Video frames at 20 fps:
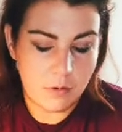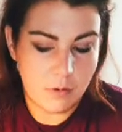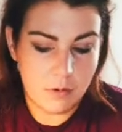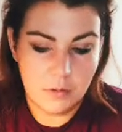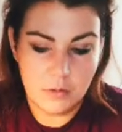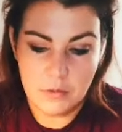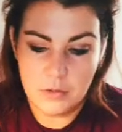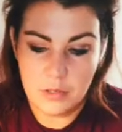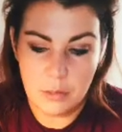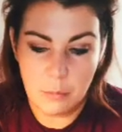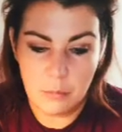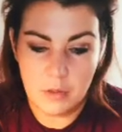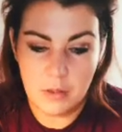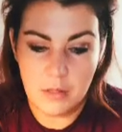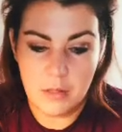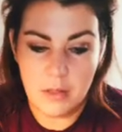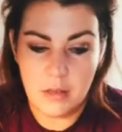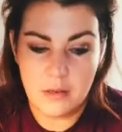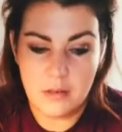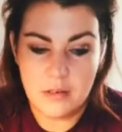something
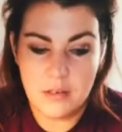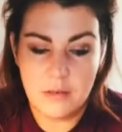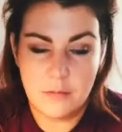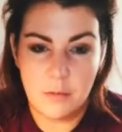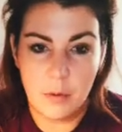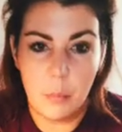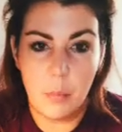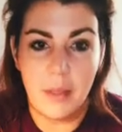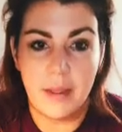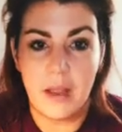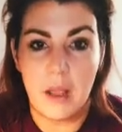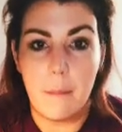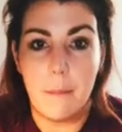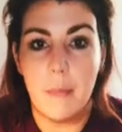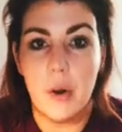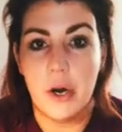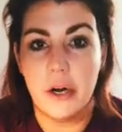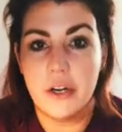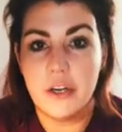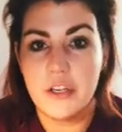that's from like a
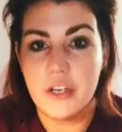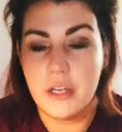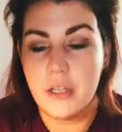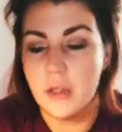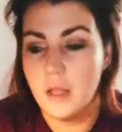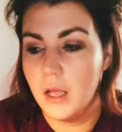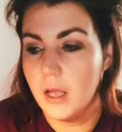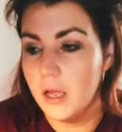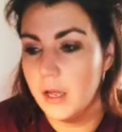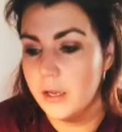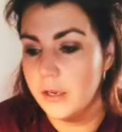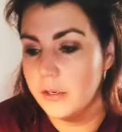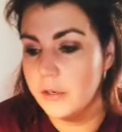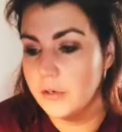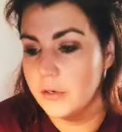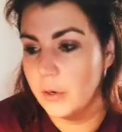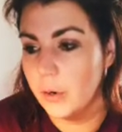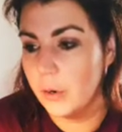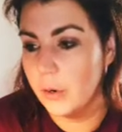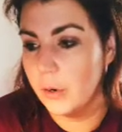marshy
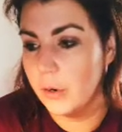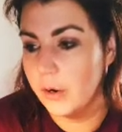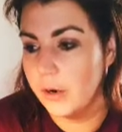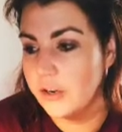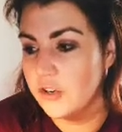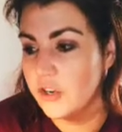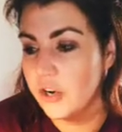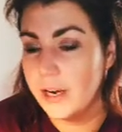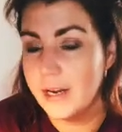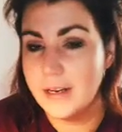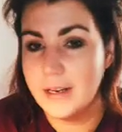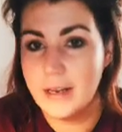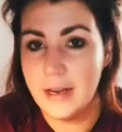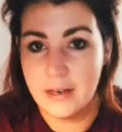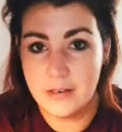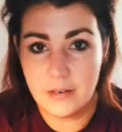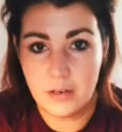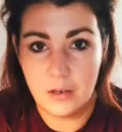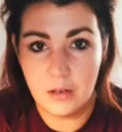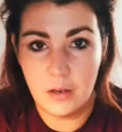land or a dry
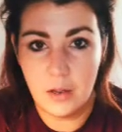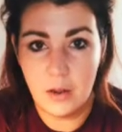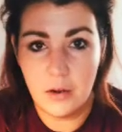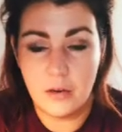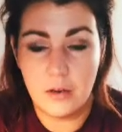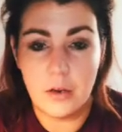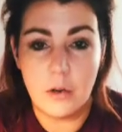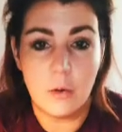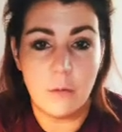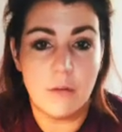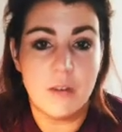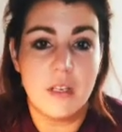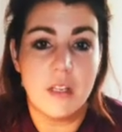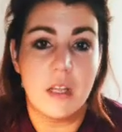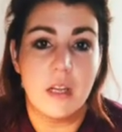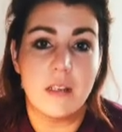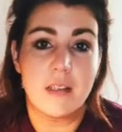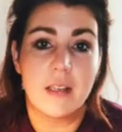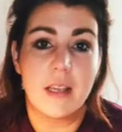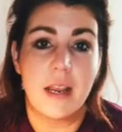desert land, then obviously
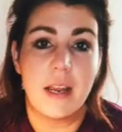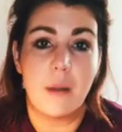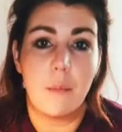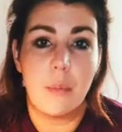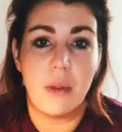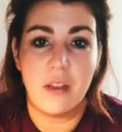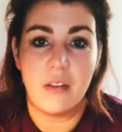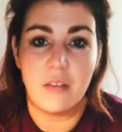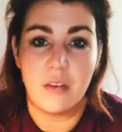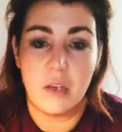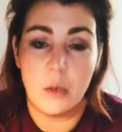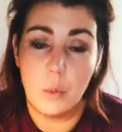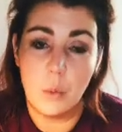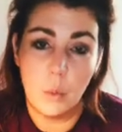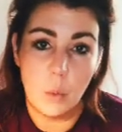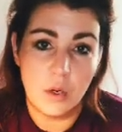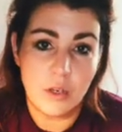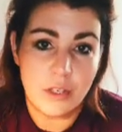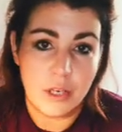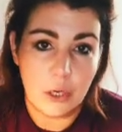that's the kind of base and you would
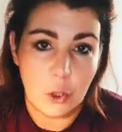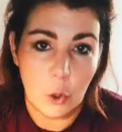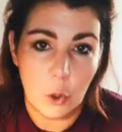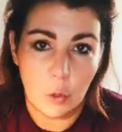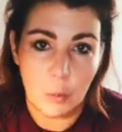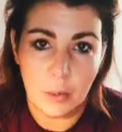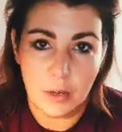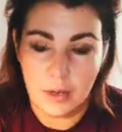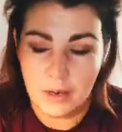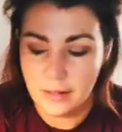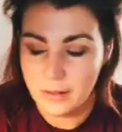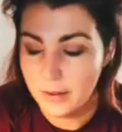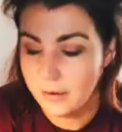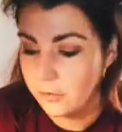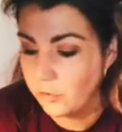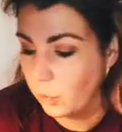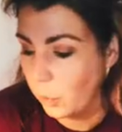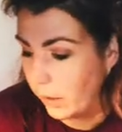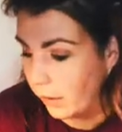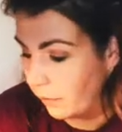want to incorporate in that
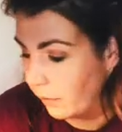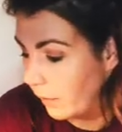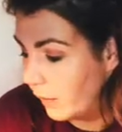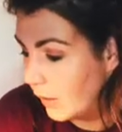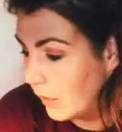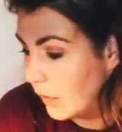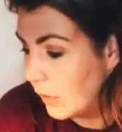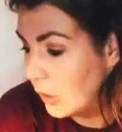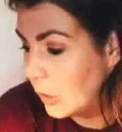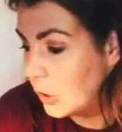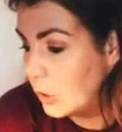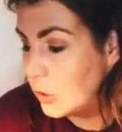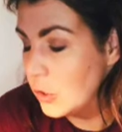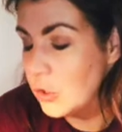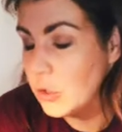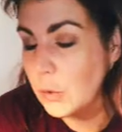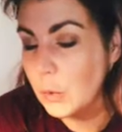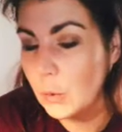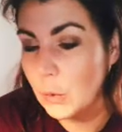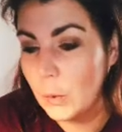as well.
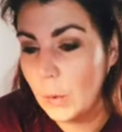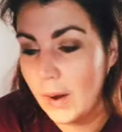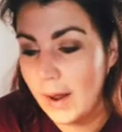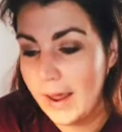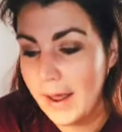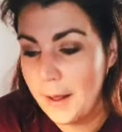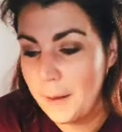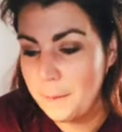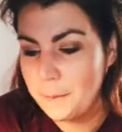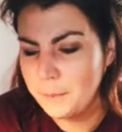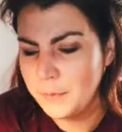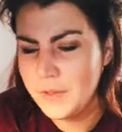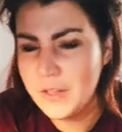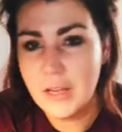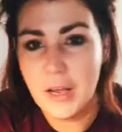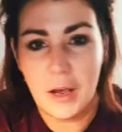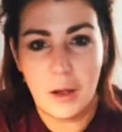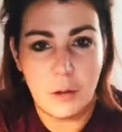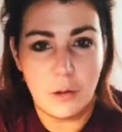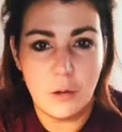So
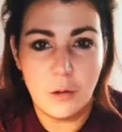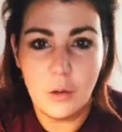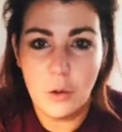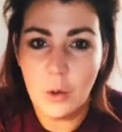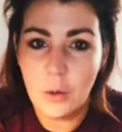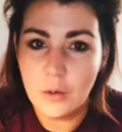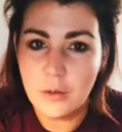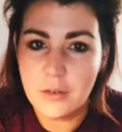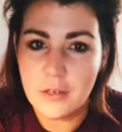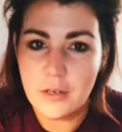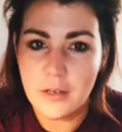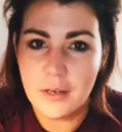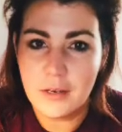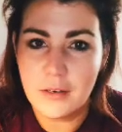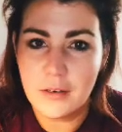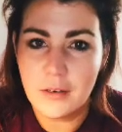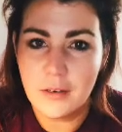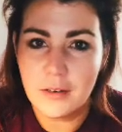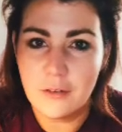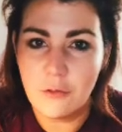yeah, lots of
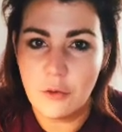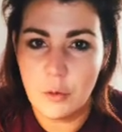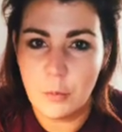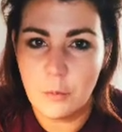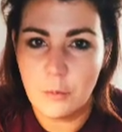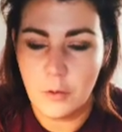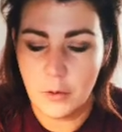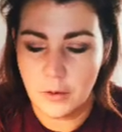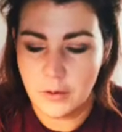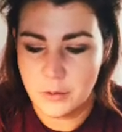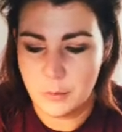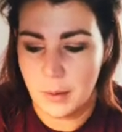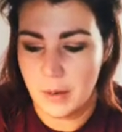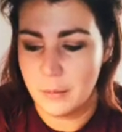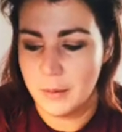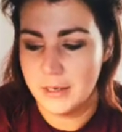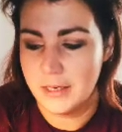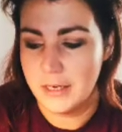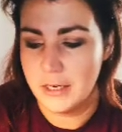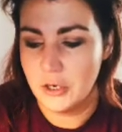room for
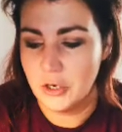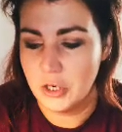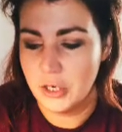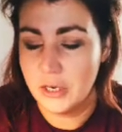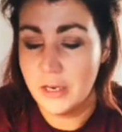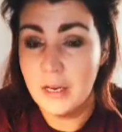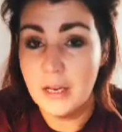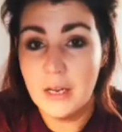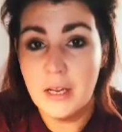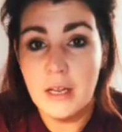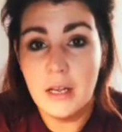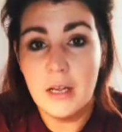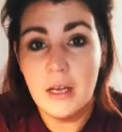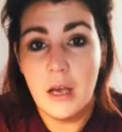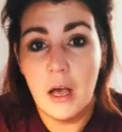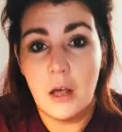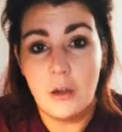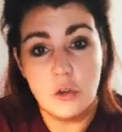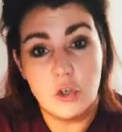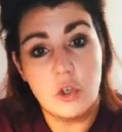experimentation.
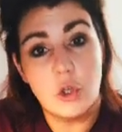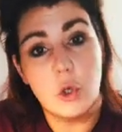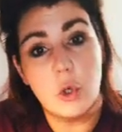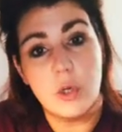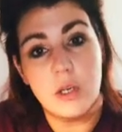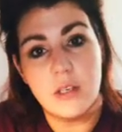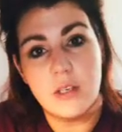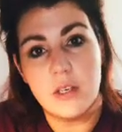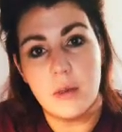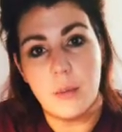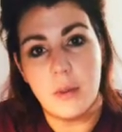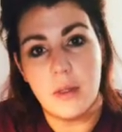I'll show you some of